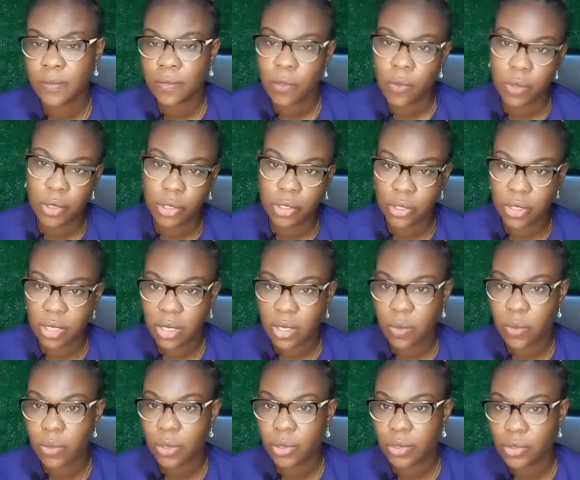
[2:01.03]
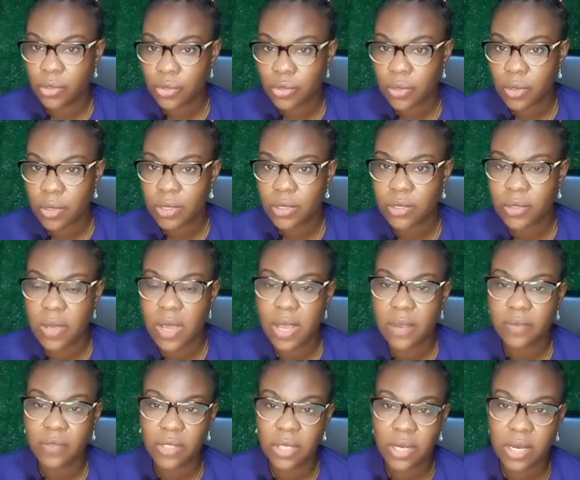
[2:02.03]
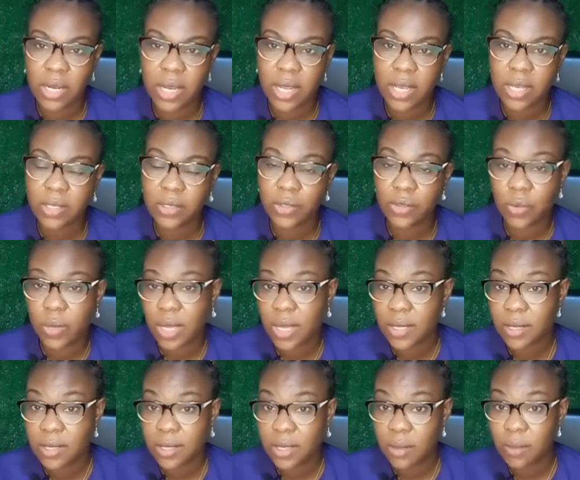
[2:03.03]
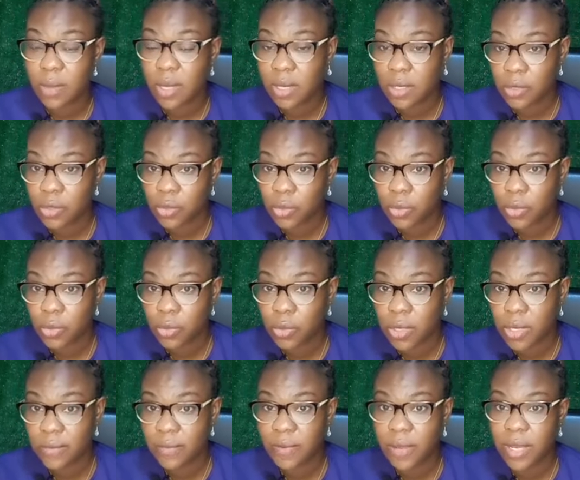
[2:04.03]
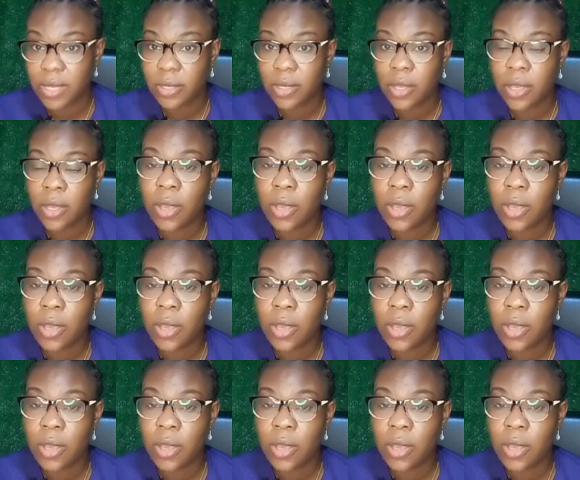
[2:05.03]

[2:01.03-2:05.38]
Occasionally, when you're stressed, you have deadlines, you can't sleep, that is totally fine.